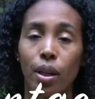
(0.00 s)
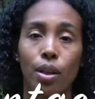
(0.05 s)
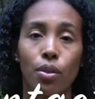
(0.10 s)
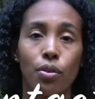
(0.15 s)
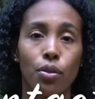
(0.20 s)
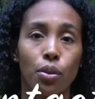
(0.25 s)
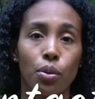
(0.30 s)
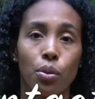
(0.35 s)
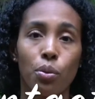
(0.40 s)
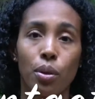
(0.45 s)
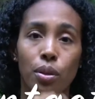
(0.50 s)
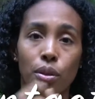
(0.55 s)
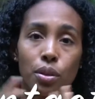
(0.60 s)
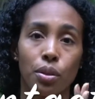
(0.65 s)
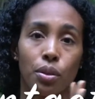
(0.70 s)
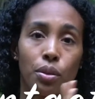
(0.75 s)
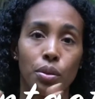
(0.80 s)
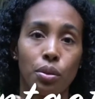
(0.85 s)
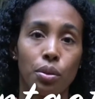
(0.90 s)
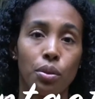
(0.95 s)
if you want
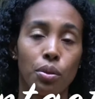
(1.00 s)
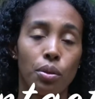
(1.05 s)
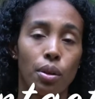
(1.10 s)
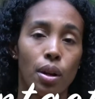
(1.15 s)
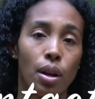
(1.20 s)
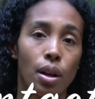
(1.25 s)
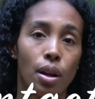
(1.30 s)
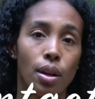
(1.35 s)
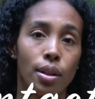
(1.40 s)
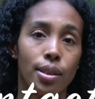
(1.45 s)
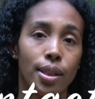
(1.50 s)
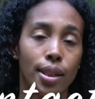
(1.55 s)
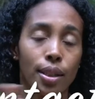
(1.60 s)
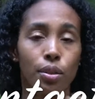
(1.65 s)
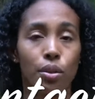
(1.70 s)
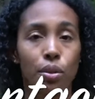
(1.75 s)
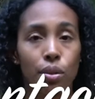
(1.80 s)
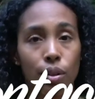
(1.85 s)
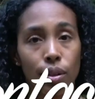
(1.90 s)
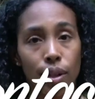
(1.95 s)
to take
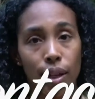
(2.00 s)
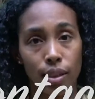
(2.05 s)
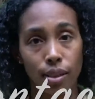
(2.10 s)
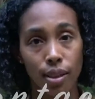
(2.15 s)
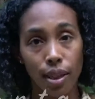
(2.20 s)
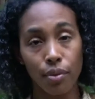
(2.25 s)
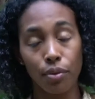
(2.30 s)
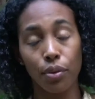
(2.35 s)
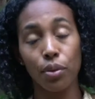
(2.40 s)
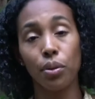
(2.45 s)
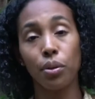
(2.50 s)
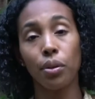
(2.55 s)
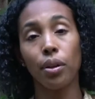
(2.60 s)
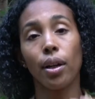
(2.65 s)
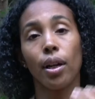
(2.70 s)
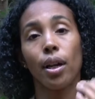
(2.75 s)
it to the next level,